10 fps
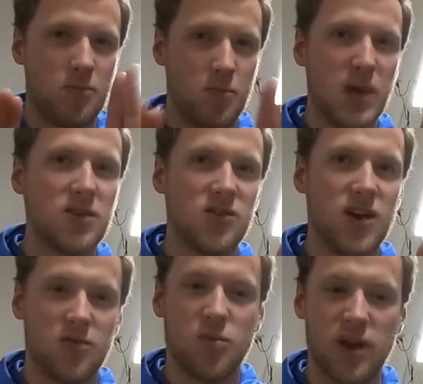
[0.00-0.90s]

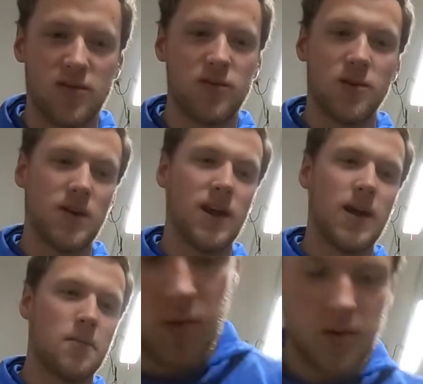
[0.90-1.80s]
planned for you
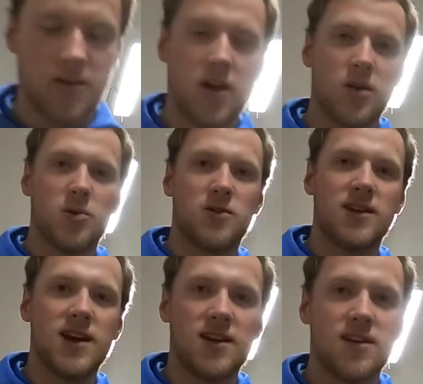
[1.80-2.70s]
today. What we're going to talk about
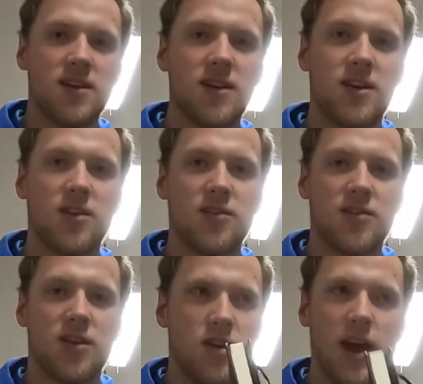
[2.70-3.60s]
today
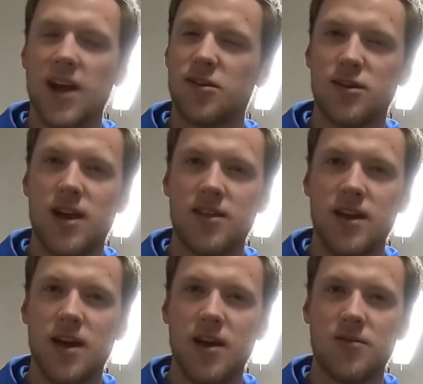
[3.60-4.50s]
is actually not
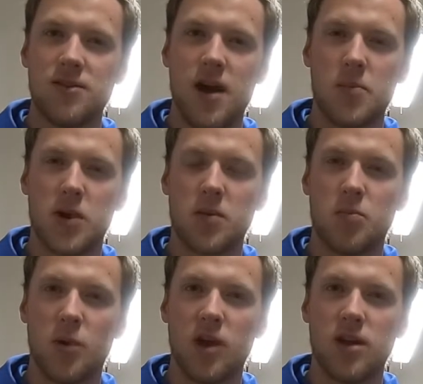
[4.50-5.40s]
that hot of a topic,
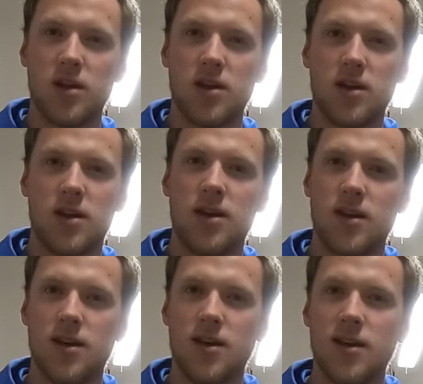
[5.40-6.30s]
but
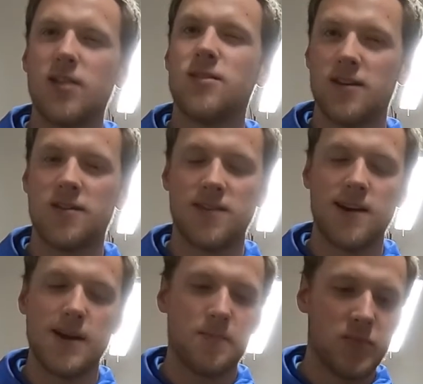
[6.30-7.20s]
it's
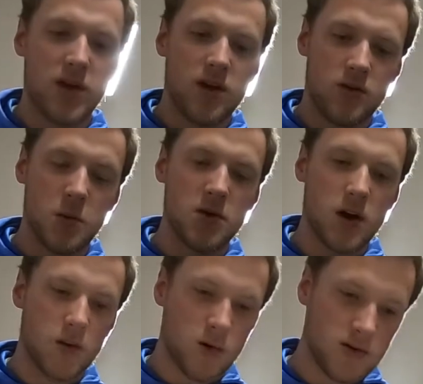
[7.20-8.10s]
necessary. So we're going to
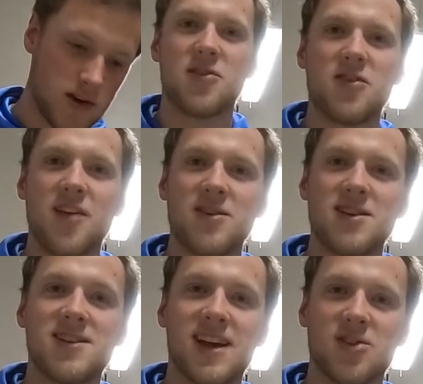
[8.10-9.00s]
talk about the
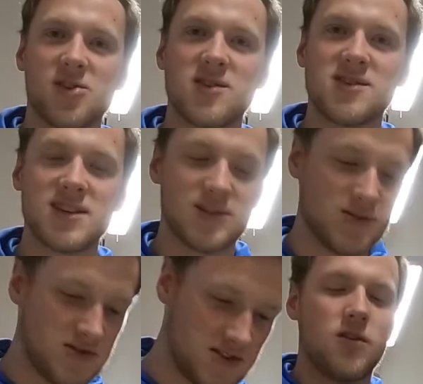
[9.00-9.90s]
7 deadly
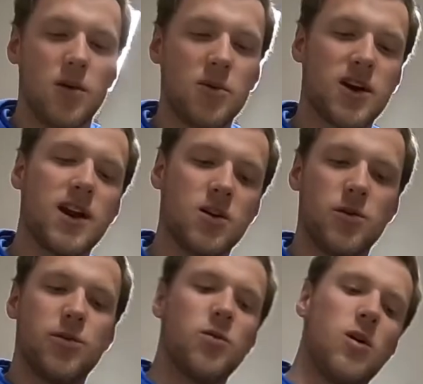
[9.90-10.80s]
sins. So I'm going to kind of
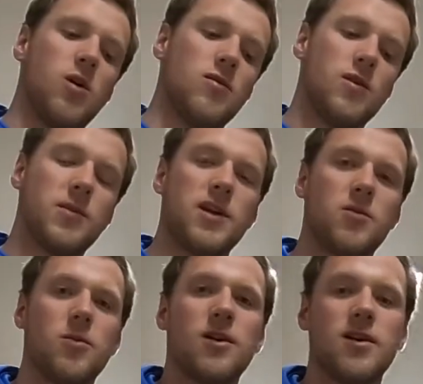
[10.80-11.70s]
go through all of them, and
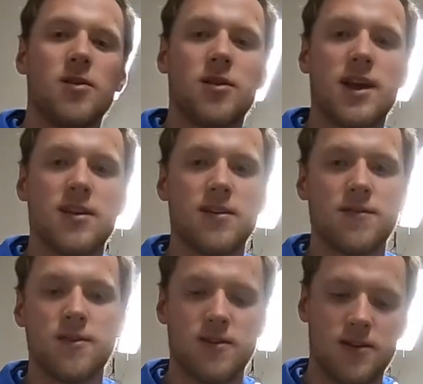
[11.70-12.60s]
we're going to look at
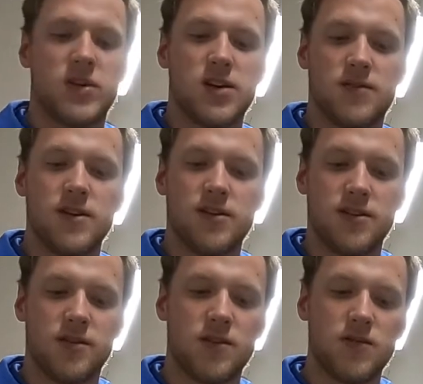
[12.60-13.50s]
different
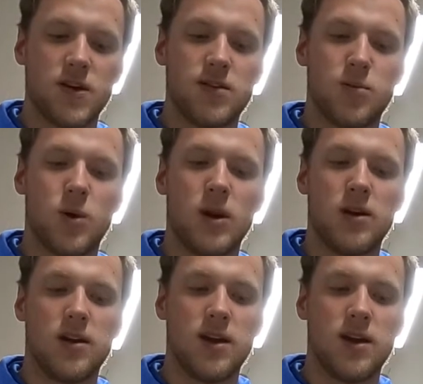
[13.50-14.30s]
definitions of each one